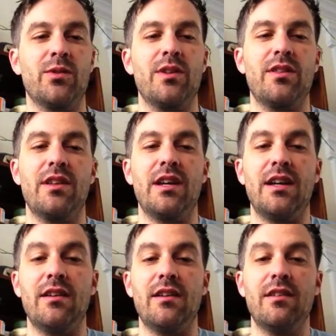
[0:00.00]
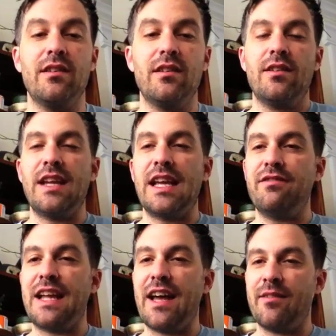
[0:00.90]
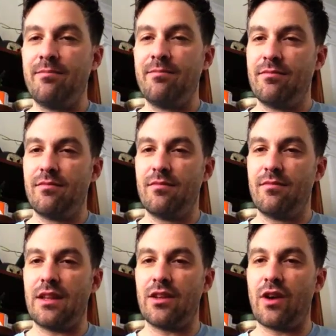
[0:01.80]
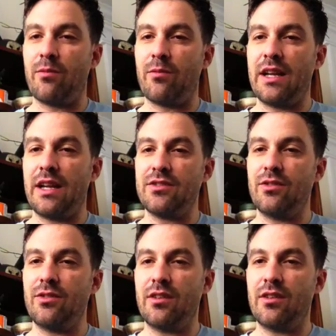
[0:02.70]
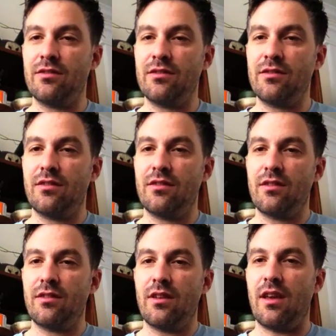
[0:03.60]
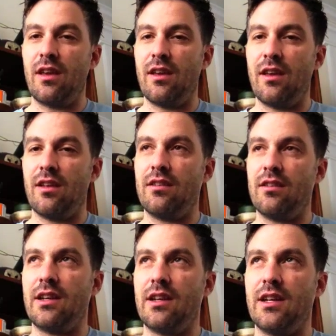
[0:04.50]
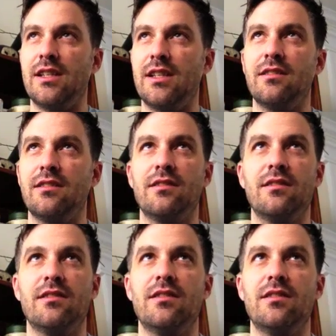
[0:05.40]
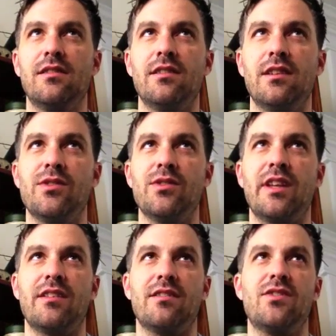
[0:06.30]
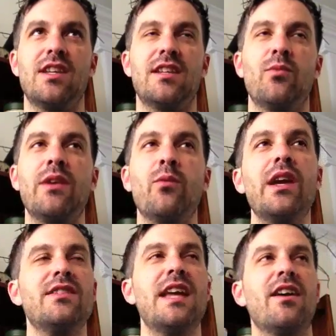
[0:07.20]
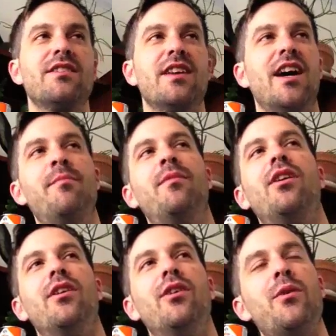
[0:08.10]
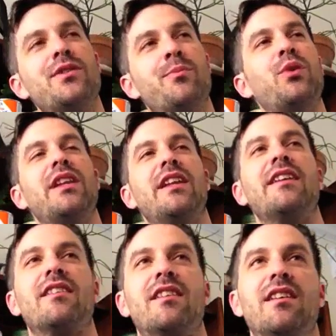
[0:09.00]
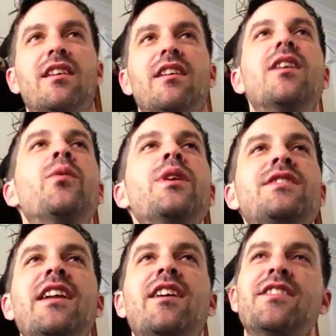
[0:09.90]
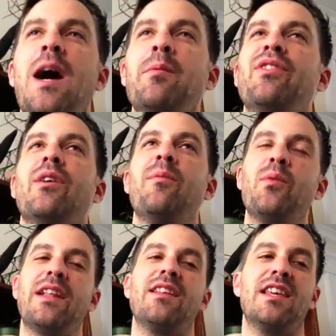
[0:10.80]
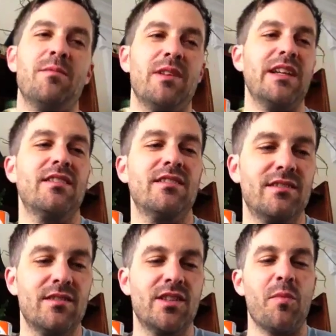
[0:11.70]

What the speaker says: with Dave Downham at the Gradwell House studio, and it was like we could take our time, although it was pretty like, we stayed on top of it. I mean, we had to keep like the momentum going, but